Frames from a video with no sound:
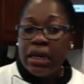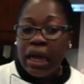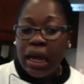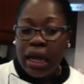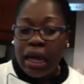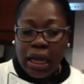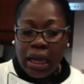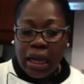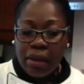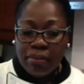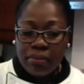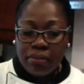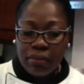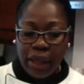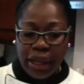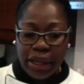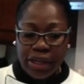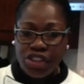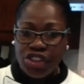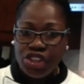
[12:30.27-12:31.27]

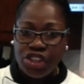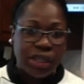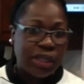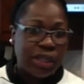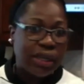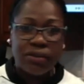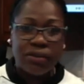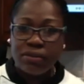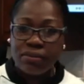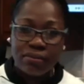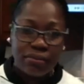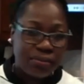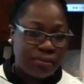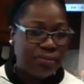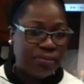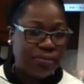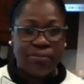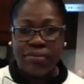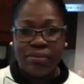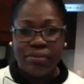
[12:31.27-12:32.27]
and chill out
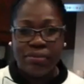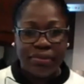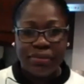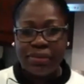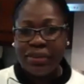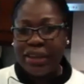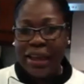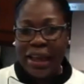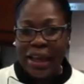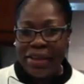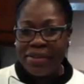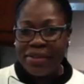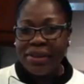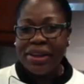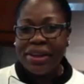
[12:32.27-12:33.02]
together.